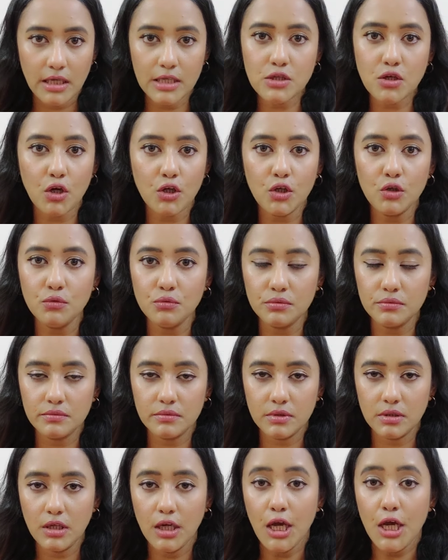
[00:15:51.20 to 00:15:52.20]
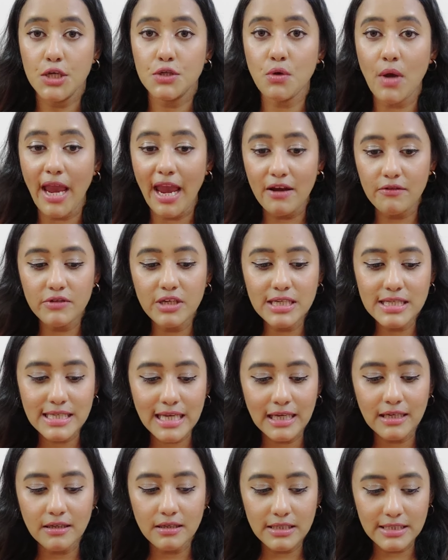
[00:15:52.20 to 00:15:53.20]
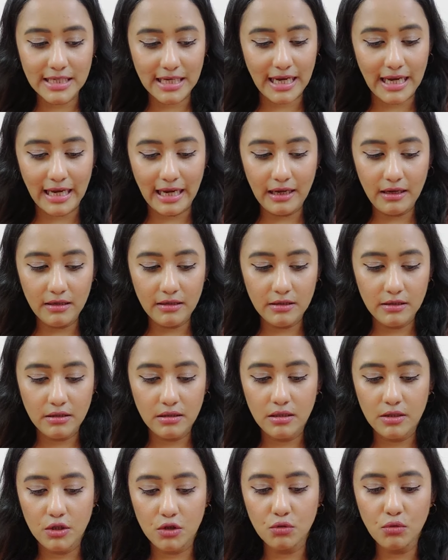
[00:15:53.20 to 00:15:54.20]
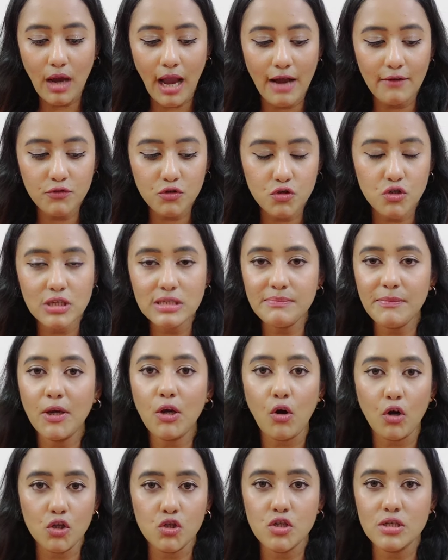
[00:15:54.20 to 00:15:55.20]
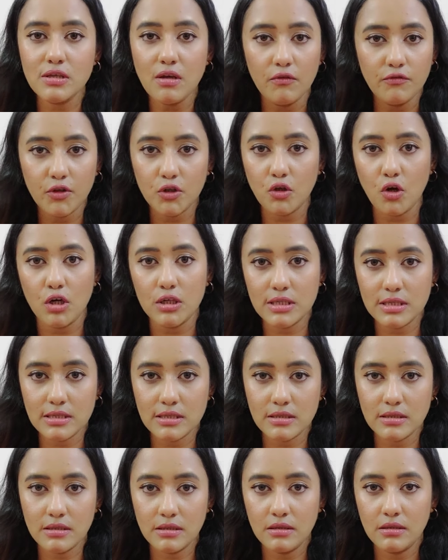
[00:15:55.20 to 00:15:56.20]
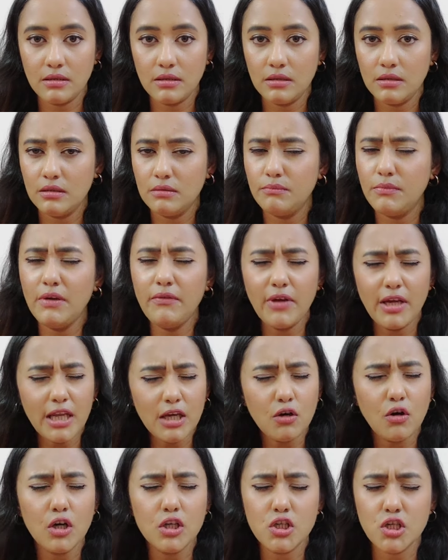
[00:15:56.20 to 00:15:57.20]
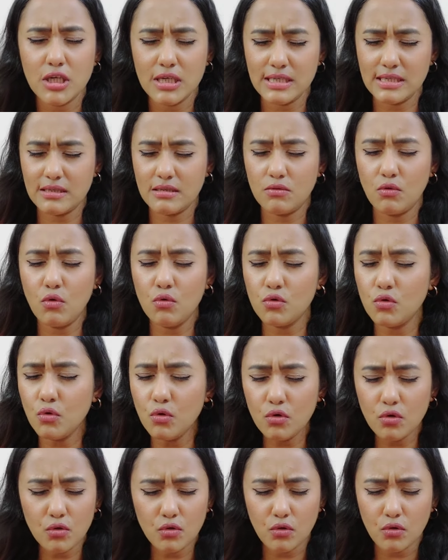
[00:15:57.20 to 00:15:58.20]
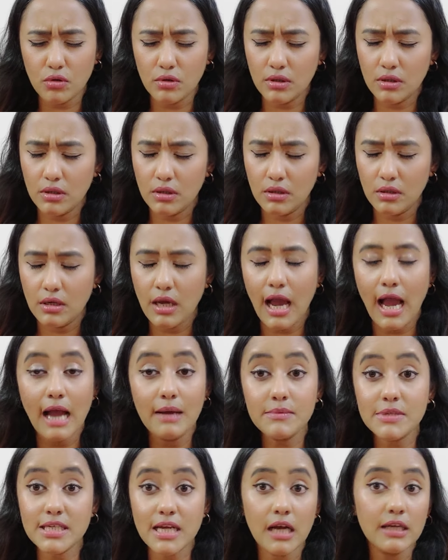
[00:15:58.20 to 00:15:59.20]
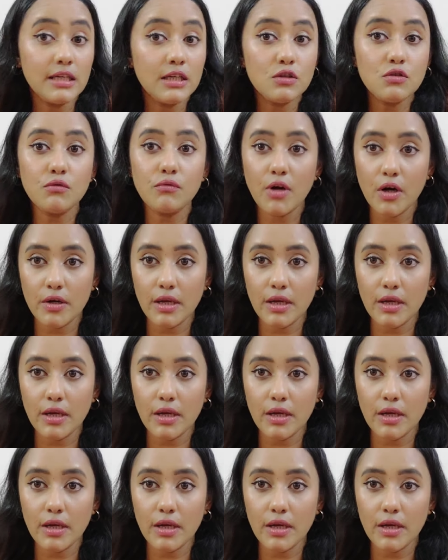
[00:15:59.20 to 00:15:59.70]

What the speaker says: It's on you. So every single day, you have to just be conscious of your thoughts. Be very conscious. No. I'm starting to